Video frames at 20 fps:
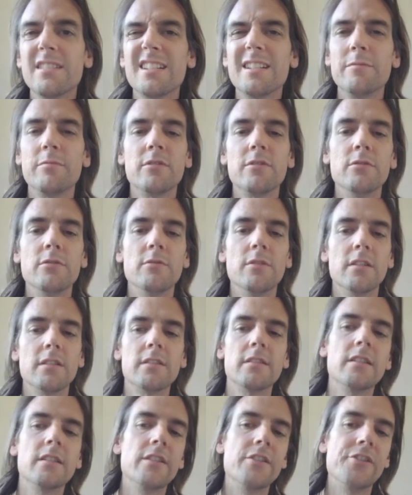typical one,
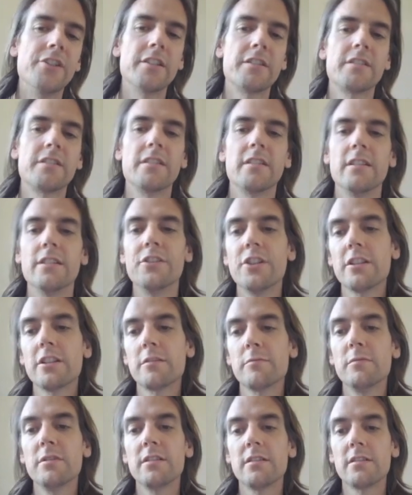
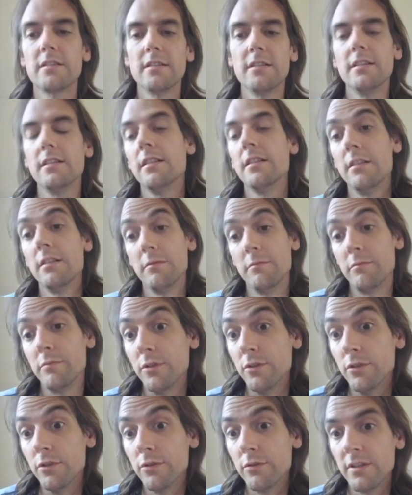adjustment,
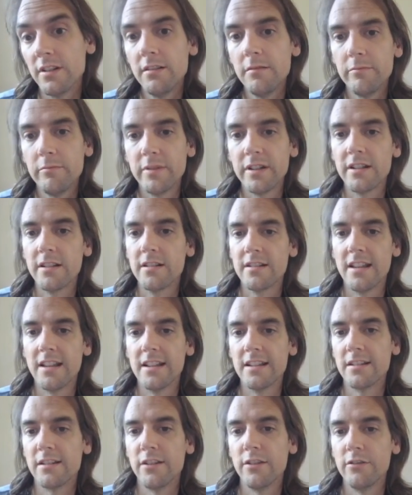plural, because
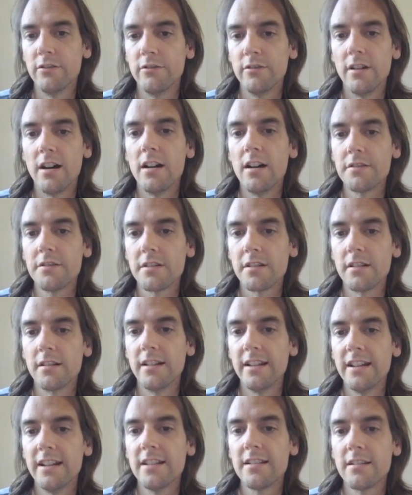there's no article
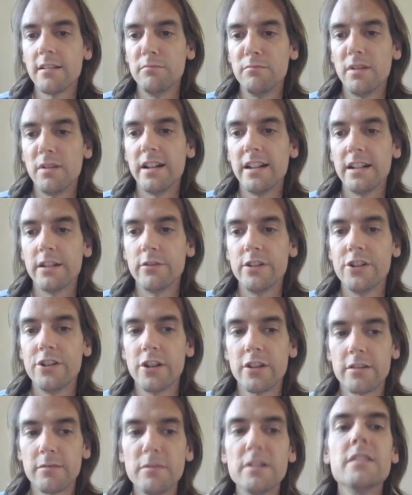here, so minor
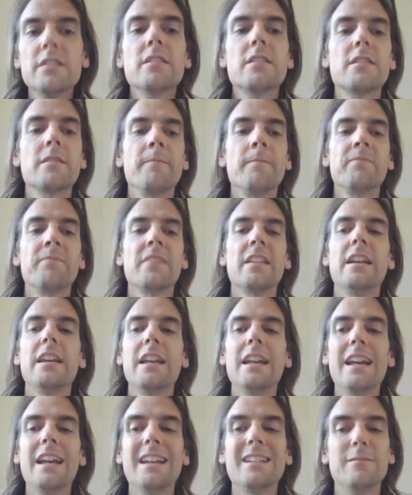adjustments.
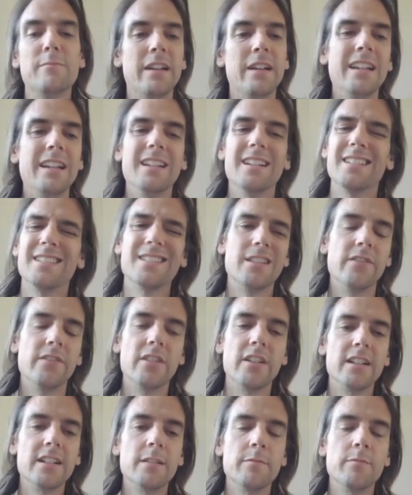And number 8, another
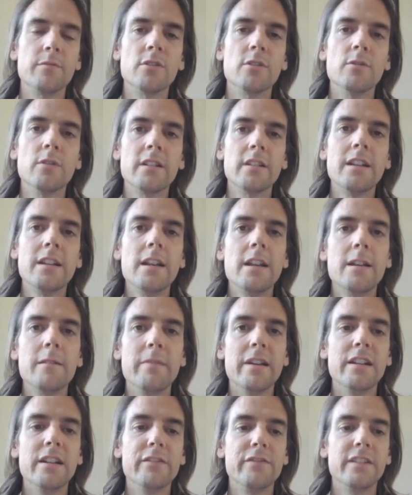very typical one,
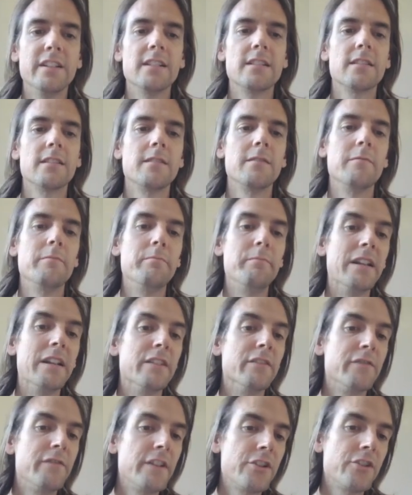benefit,
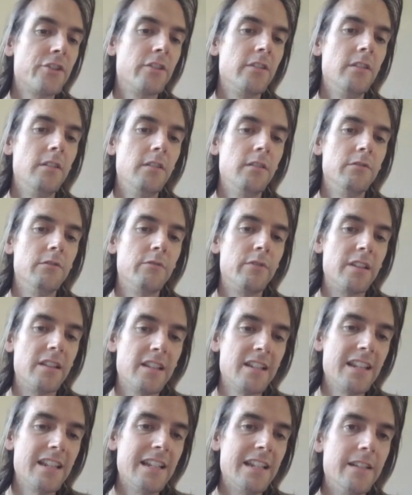beneficial with a
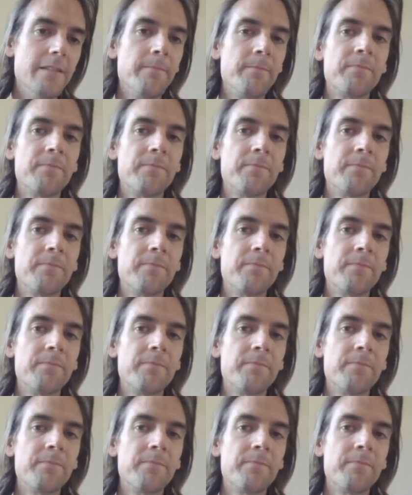C.